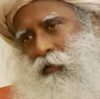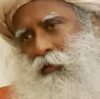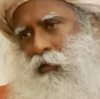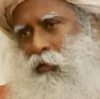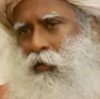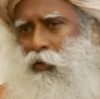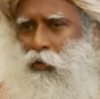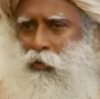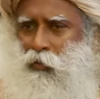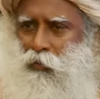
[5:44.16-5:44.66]

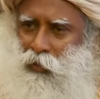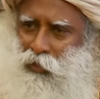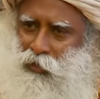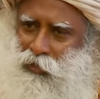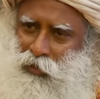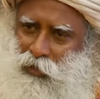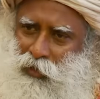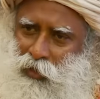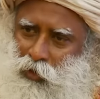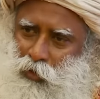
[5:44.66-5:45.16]

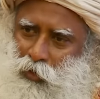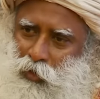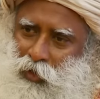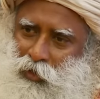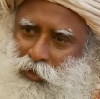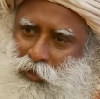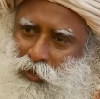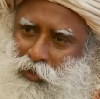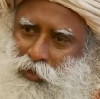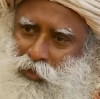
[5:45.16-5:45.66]
Always in the
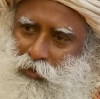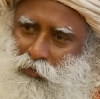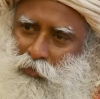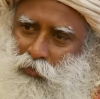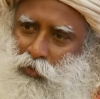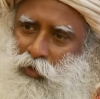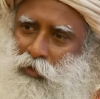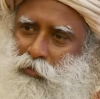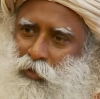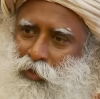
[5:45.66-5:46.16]
yogic
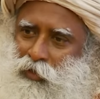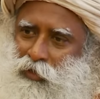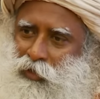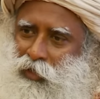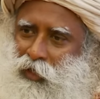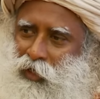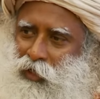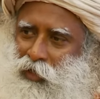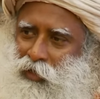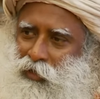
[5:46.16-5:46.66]
system, we've been
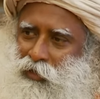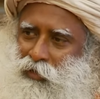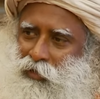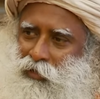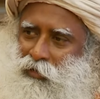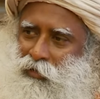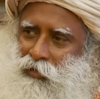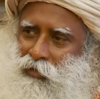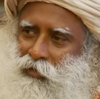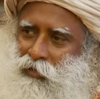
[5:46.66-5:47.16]
saying,
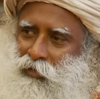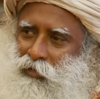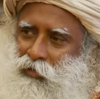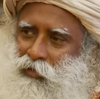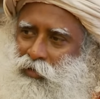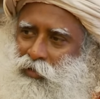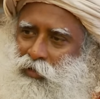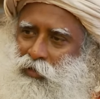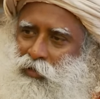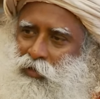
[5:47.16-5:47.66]

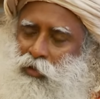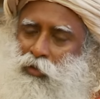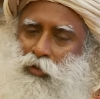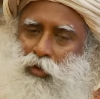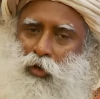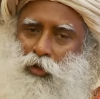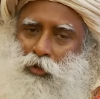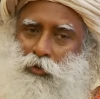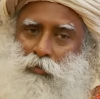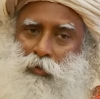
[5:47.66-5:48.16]
the
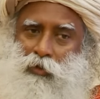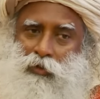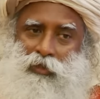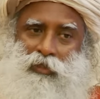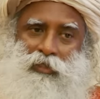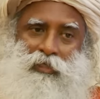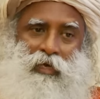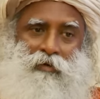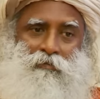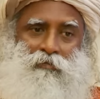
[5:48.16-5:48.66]
cosmos
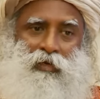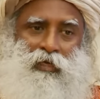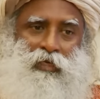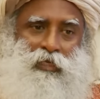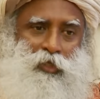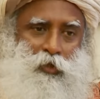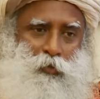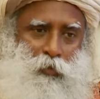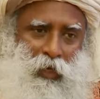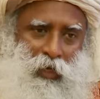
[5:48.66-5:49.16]
is ever
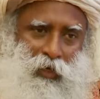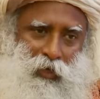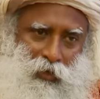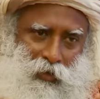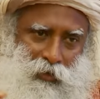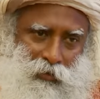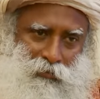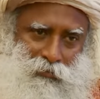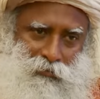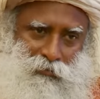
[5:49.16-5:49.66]

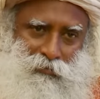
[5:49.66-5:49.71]
expanding.